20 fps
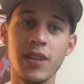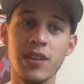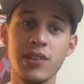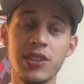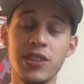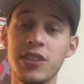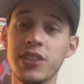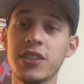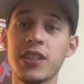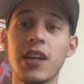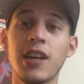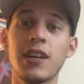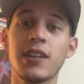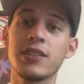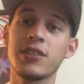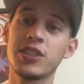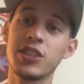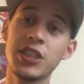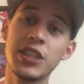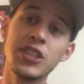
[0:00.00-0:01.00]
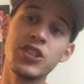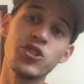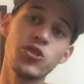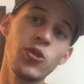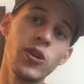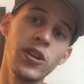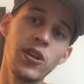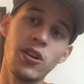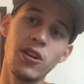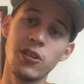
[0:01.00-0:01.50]
she
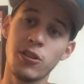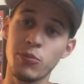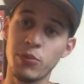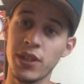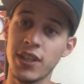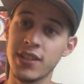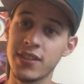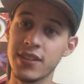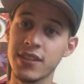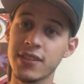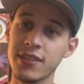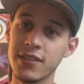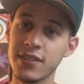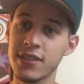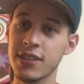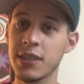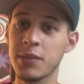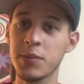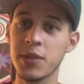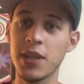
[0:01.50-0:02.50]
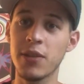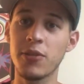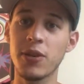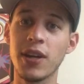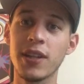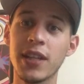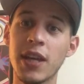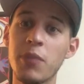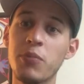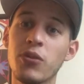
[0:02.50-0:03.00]
enjoyed all the blessings, it seems, that were
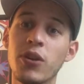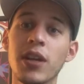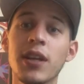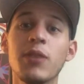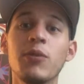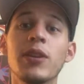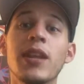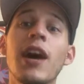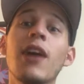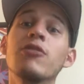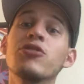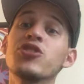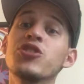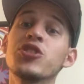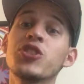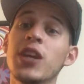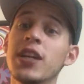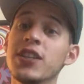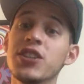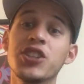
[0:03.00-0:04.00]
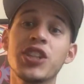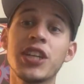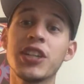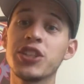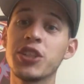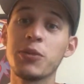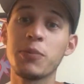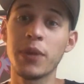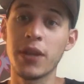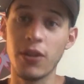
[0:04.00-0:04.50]
at that point without trying to
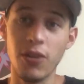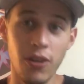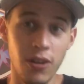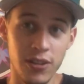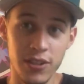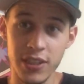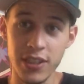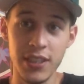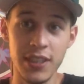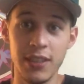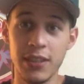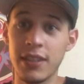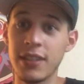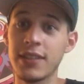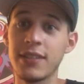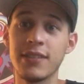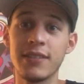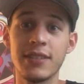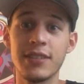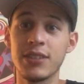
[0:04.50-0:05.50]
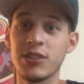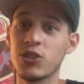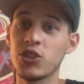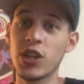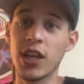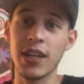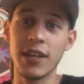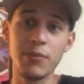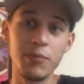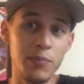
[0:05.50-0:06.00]
change up at all. She didn't
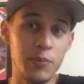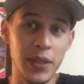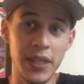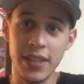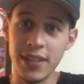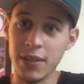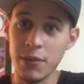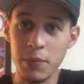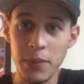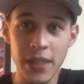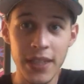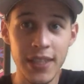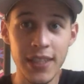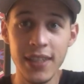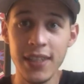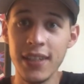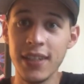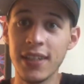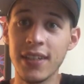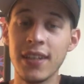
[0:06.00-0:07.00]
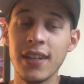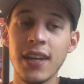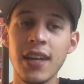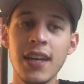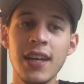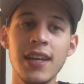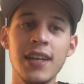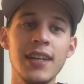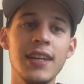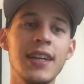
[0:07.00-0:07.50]
try to be in the media.
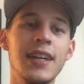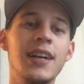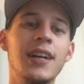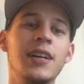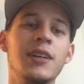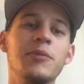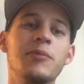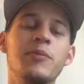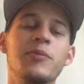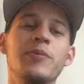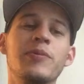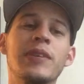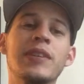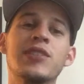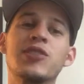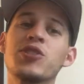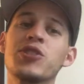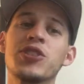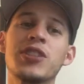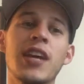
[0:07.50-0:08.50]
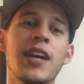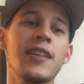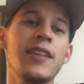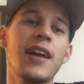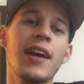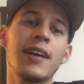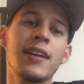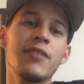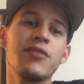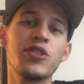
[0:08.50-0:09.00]
It's said
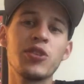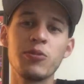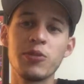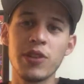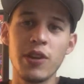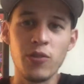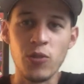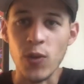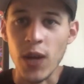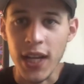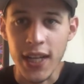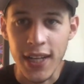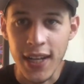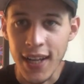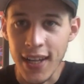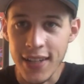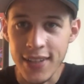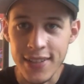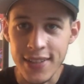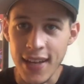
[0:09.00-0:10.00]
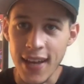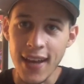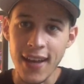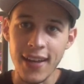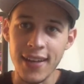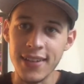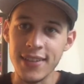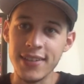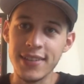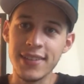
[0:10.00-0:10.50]
that if she was ever recognized
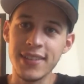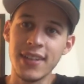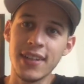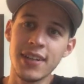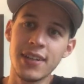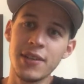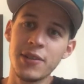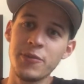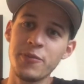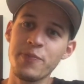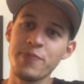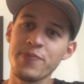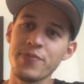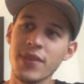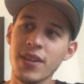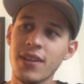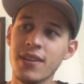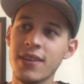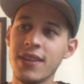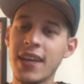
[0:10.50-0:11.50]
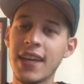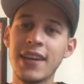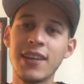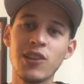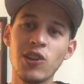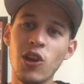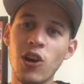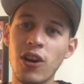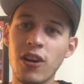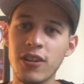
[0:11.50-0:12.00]
as the
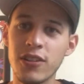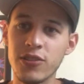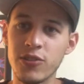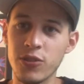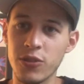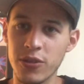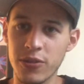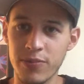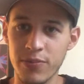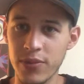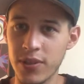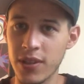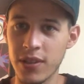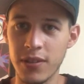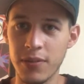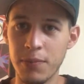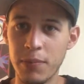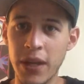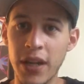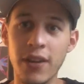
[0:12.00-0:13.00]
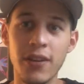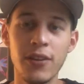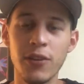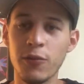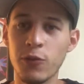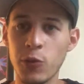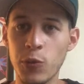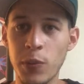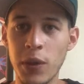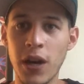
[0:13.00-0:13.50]
in-laws or a parent
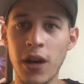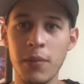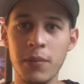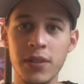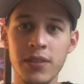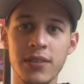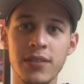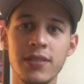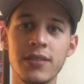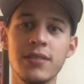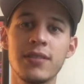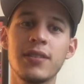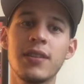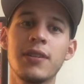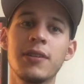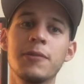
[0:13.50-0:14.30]
of Obama's,